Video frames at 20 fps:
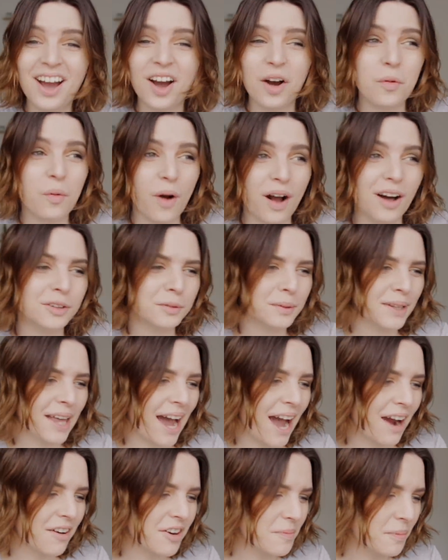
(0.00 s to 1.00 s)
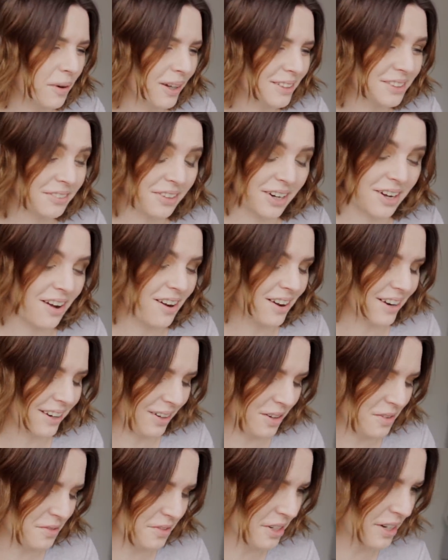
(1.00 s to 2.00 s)
A world without Harry Potter, I can't
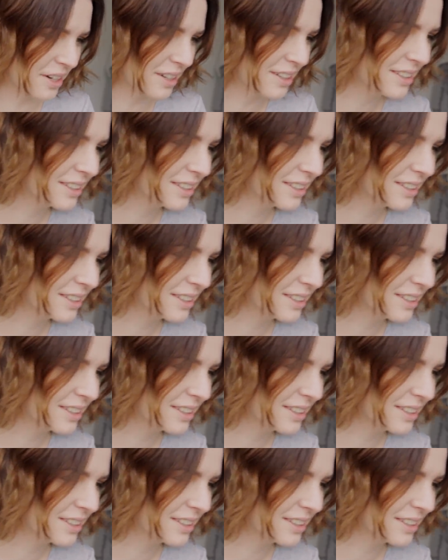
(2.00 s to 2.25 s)
get over it.